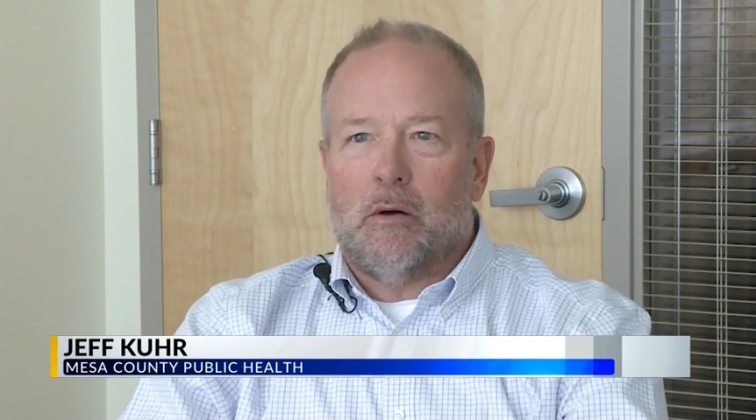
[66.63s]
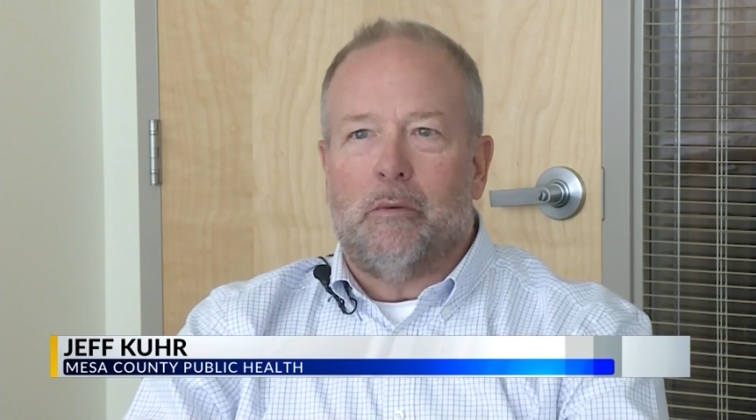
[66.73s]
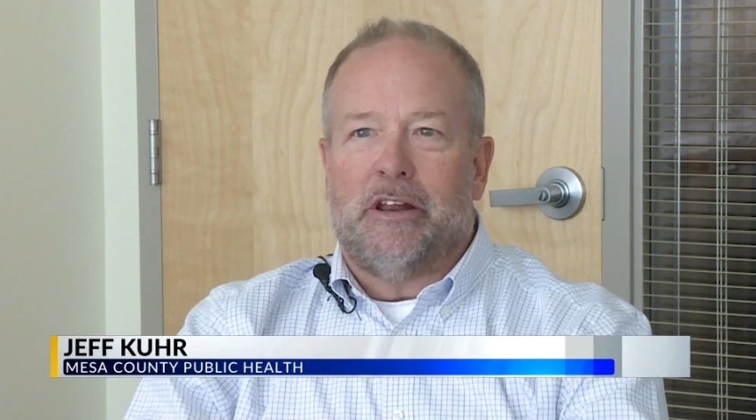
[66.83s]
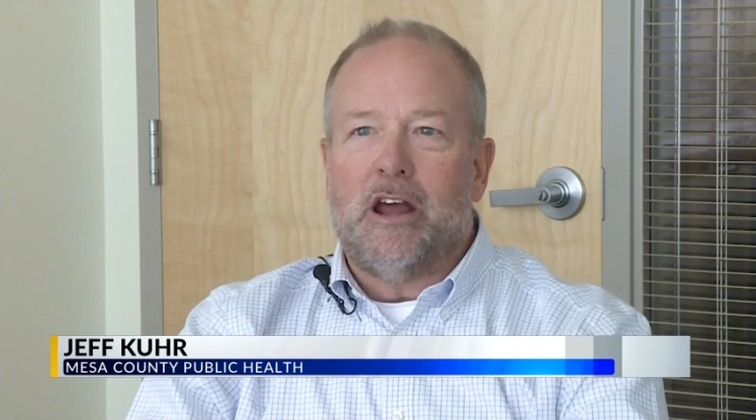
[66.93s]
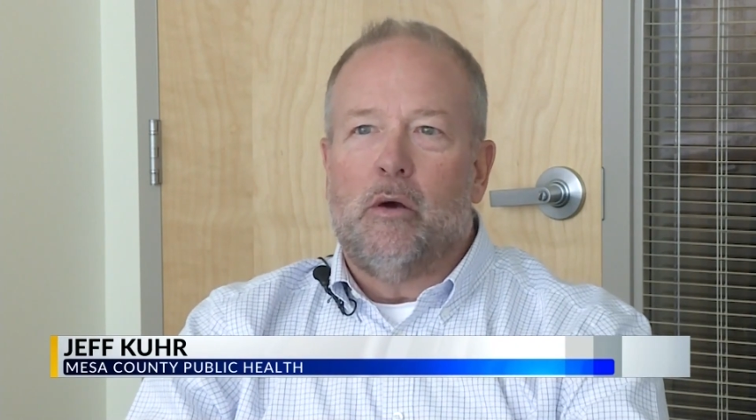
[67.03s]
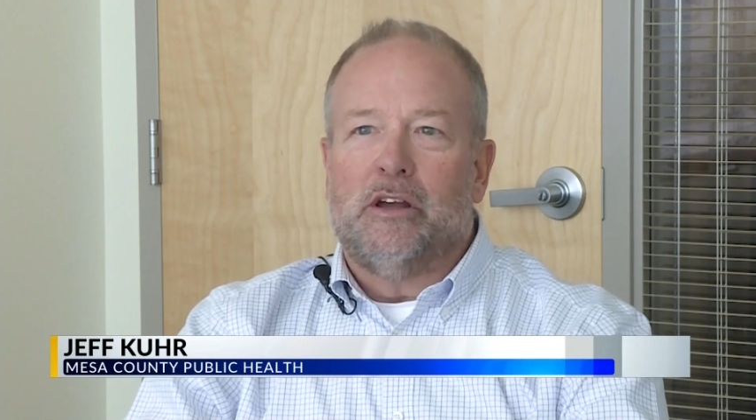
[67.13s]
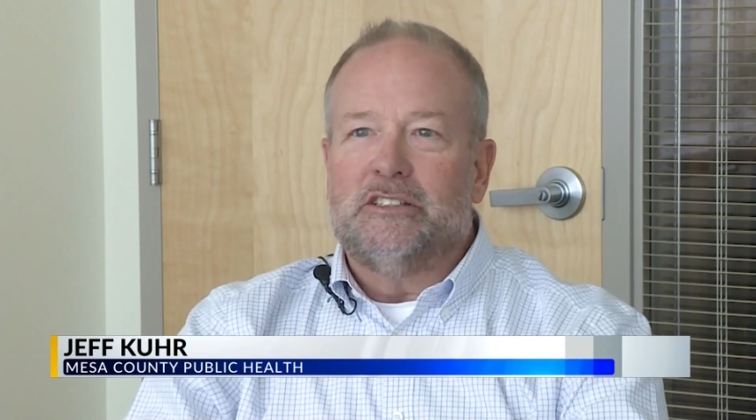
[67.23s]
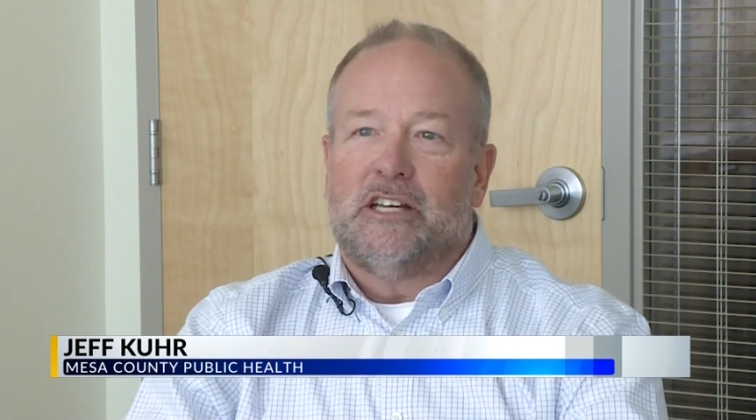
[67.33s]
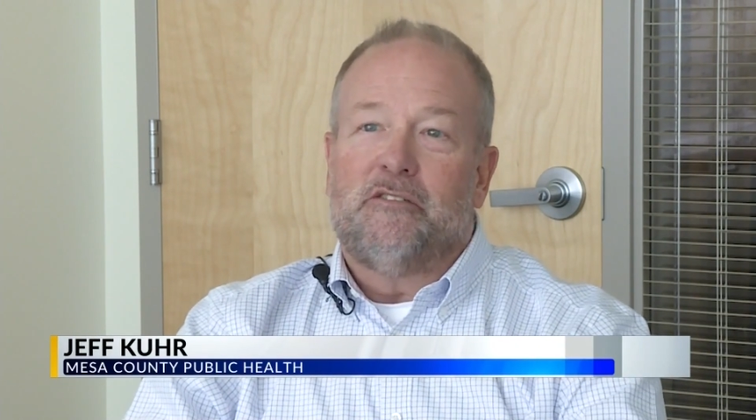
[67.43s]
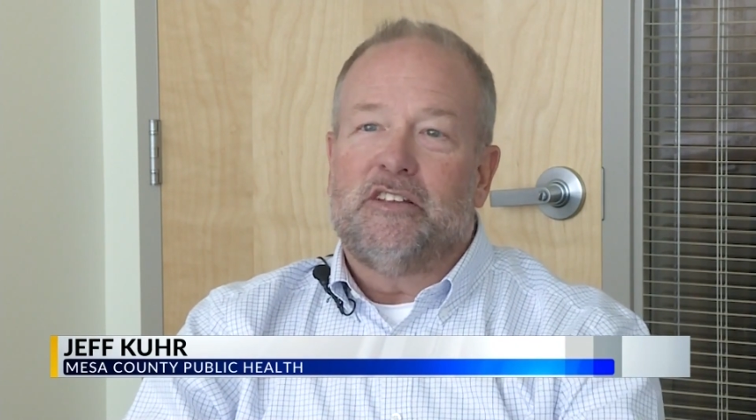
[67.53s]
what we know
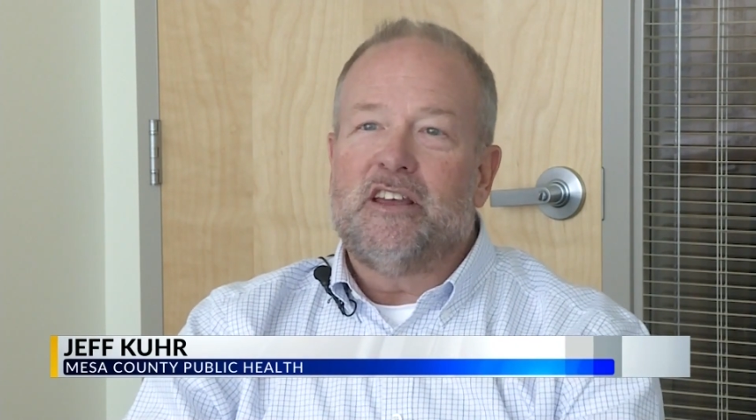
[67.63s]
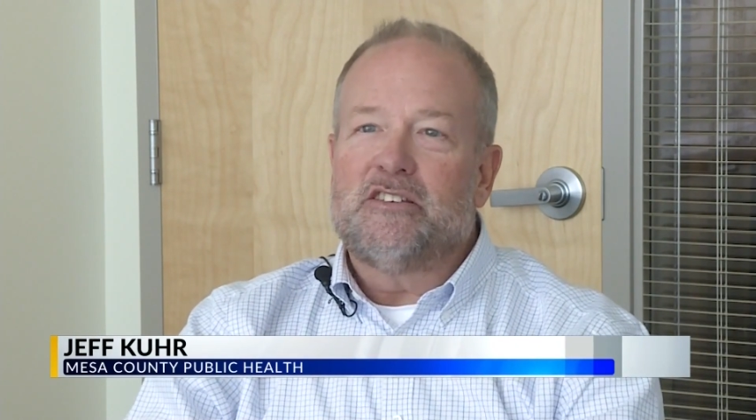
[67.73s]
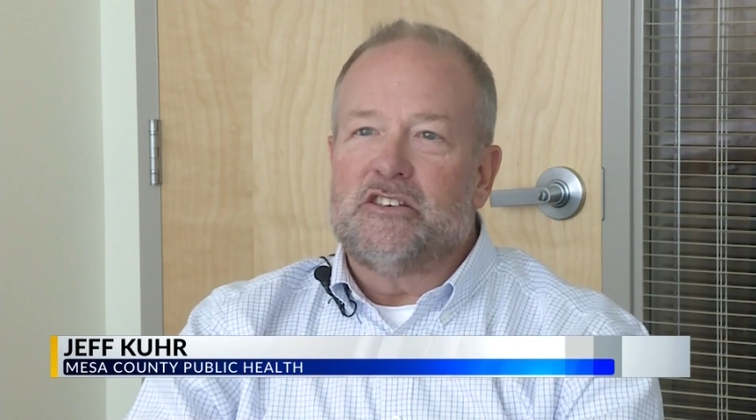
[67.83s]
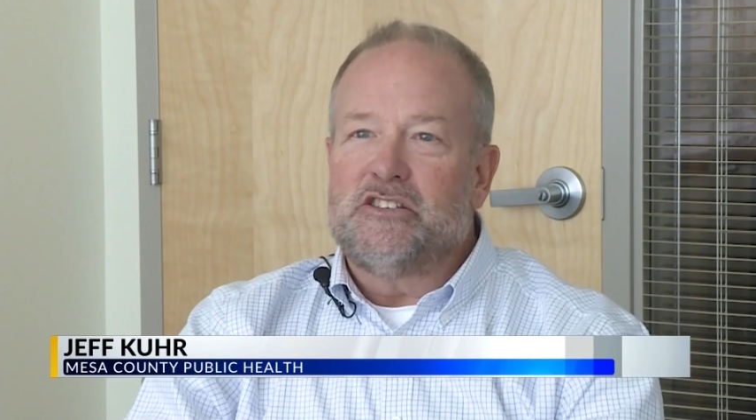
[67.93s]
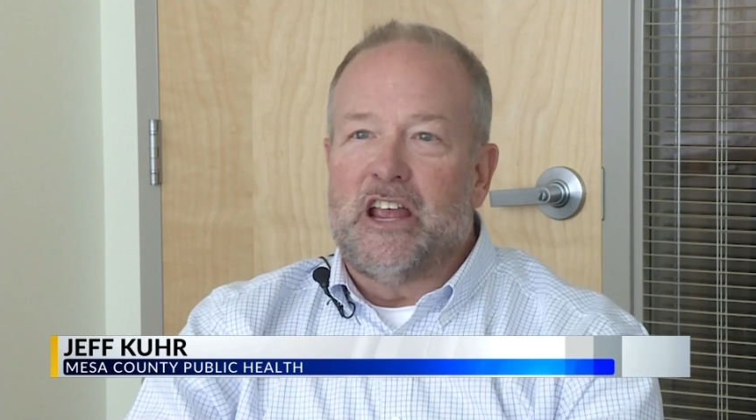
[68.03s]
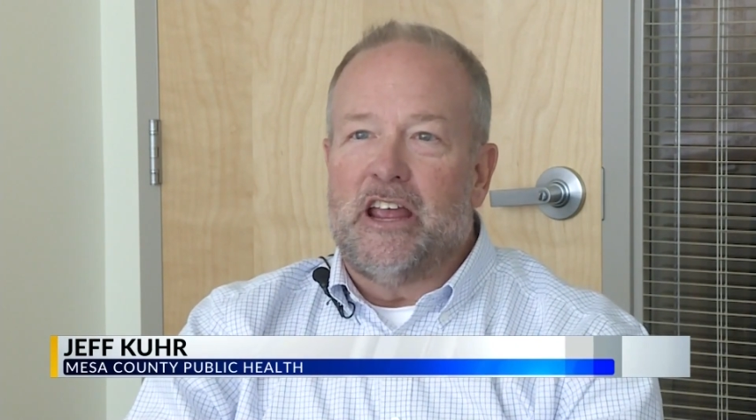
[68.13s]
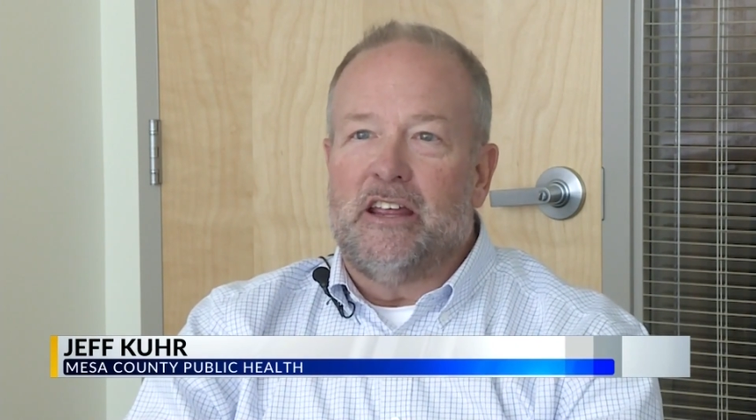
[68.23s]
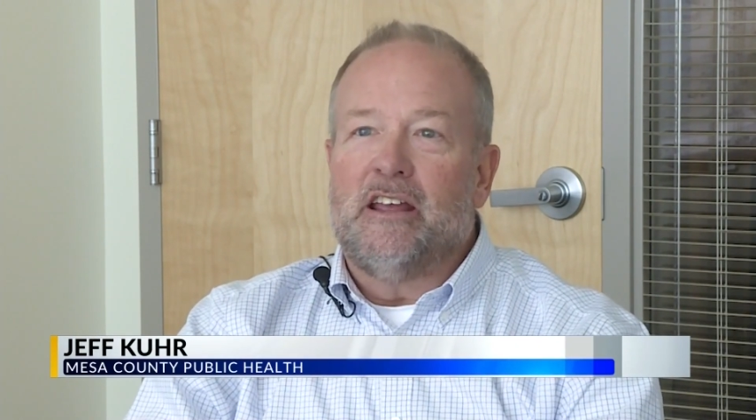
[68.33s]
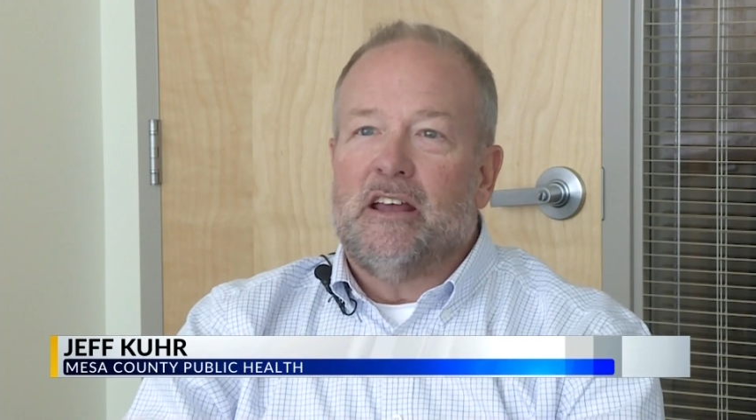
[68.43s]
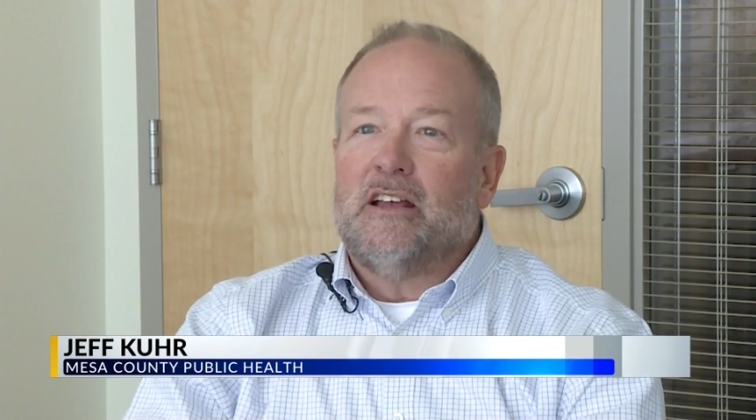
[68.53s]
is that if it doesn't
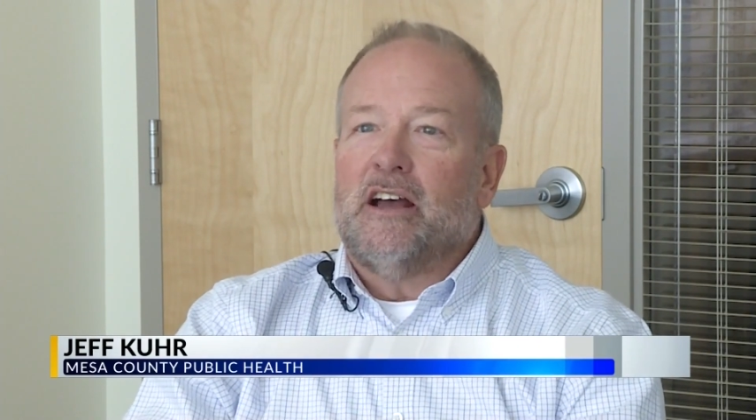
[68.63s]
say